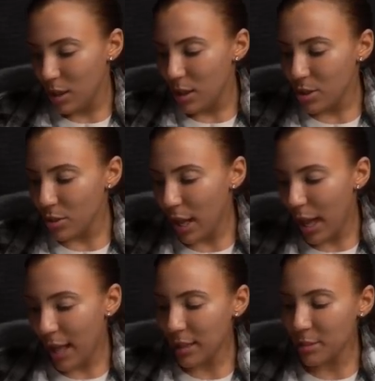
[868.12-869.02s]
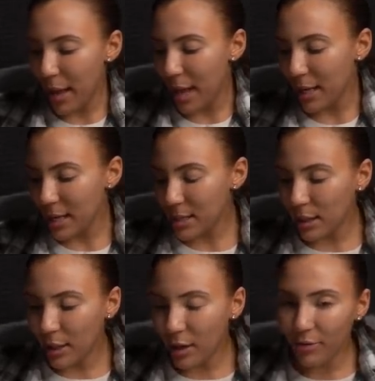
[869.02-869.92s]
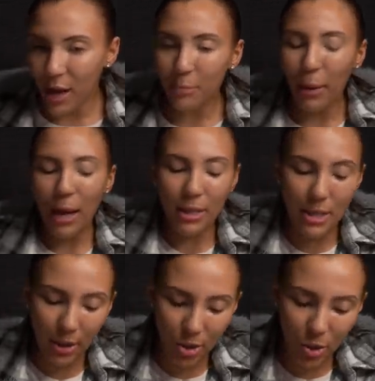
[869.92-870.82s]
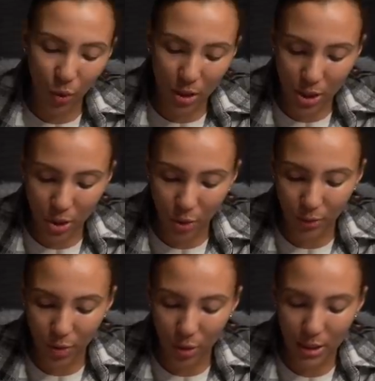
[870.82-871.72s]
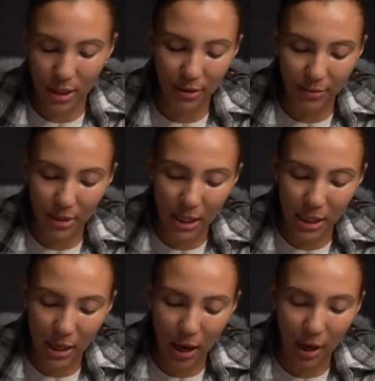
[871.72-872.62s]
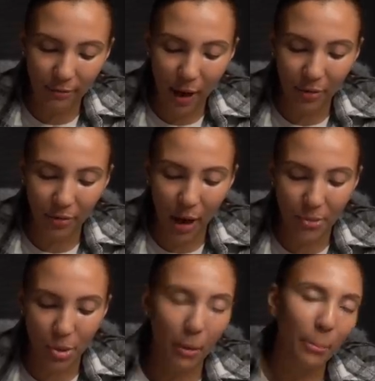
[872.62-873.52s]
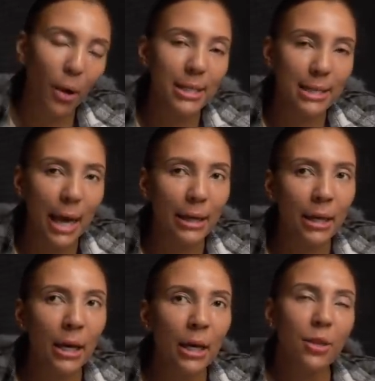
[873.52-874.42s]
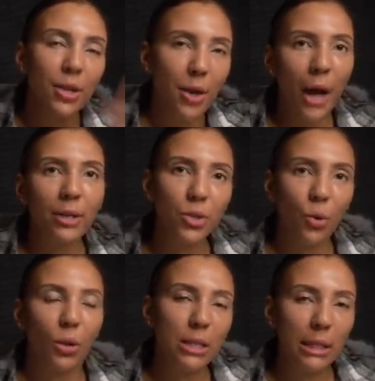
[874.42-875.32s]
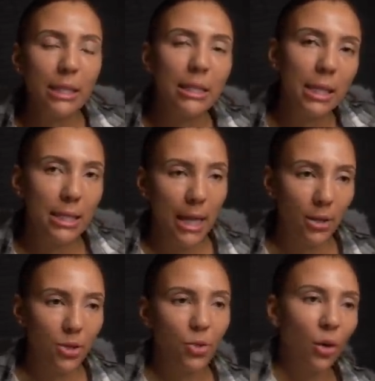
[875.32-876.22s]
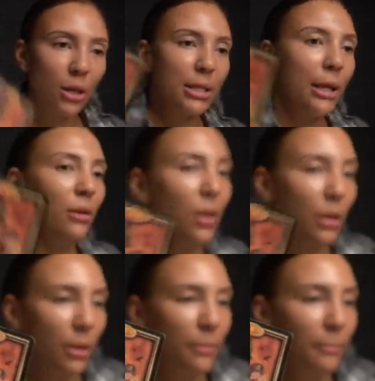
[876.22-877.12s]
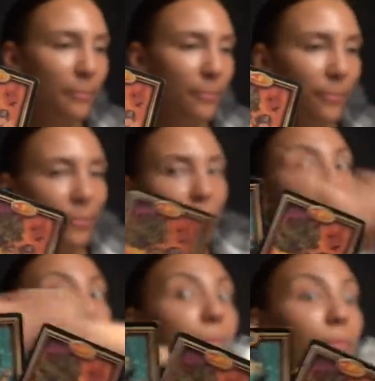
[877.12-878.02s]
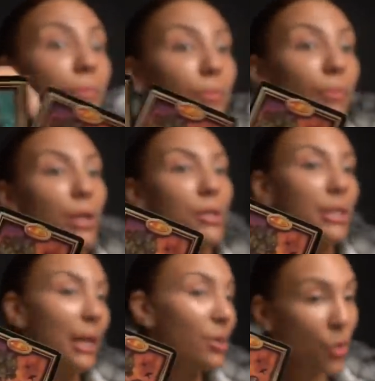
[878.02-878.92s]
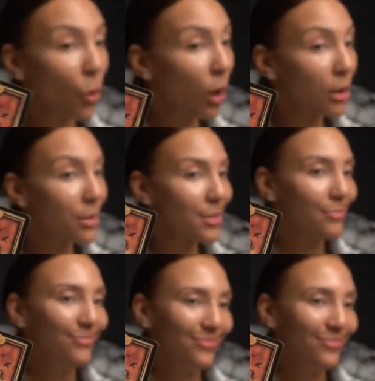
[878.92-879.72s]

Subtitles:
So the Hanged Man is clarified by the Ten of Swords, the Two of Swords, and the Five of Cups. Remember I said the Nine of Swords leads to the Ten of Swords, and look, there's the Ten of Swords.